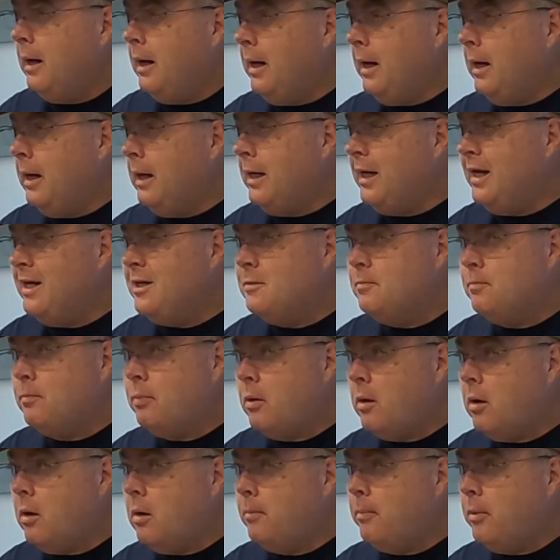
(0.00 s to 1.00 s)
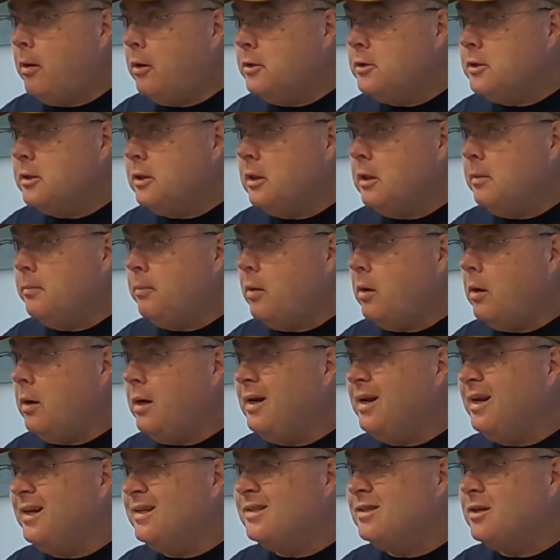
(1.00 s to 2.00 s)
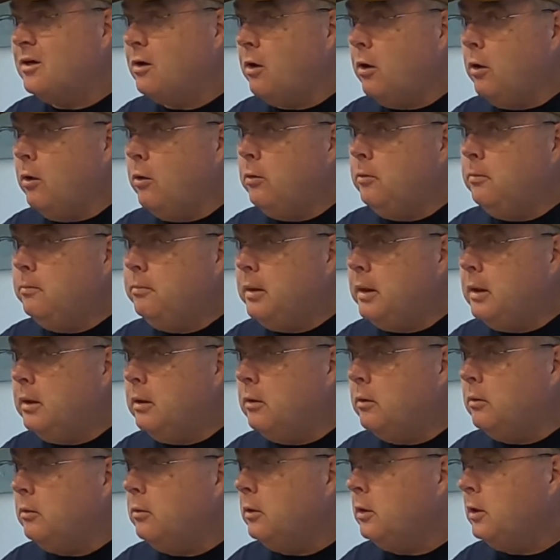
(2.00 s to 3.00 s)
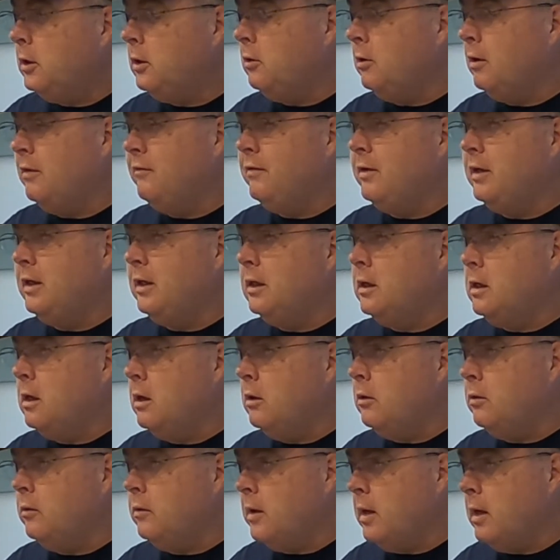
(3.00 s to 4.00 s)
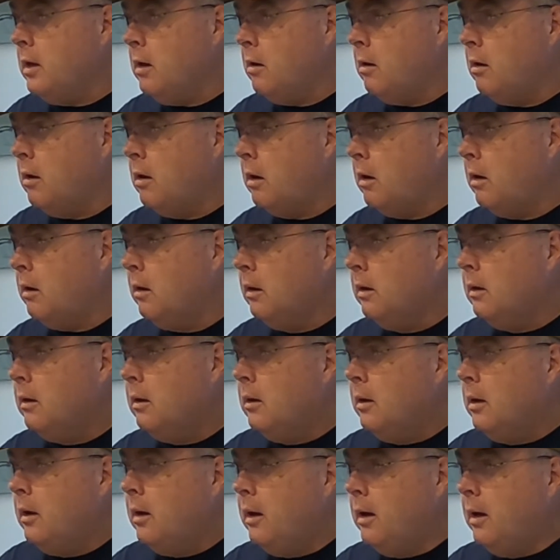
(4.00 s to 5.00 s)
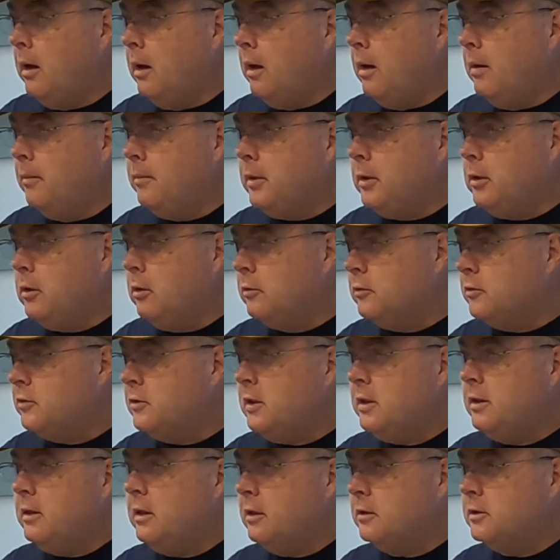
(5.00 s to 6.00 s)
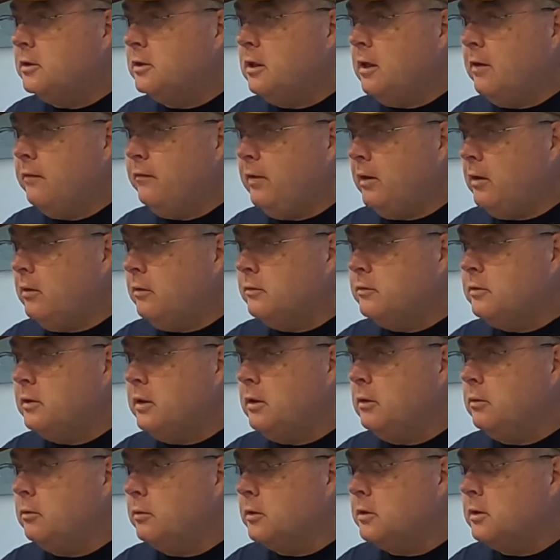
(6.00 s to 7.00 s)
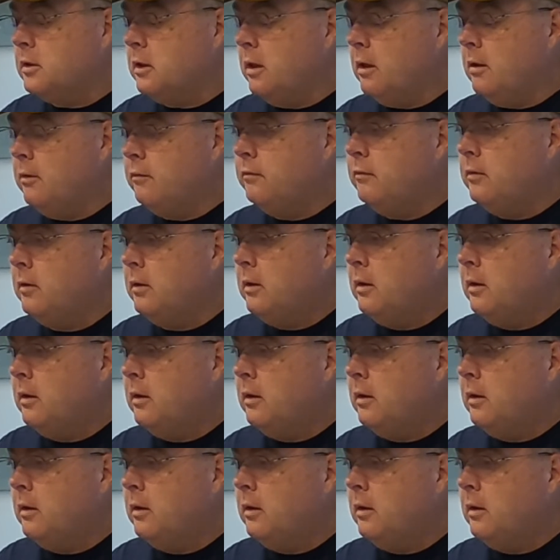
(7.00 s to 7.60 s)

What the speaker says: and each person in the party gets their own bill. You don't even need to know who they are. You don't see their stuff. They don't see your stuff.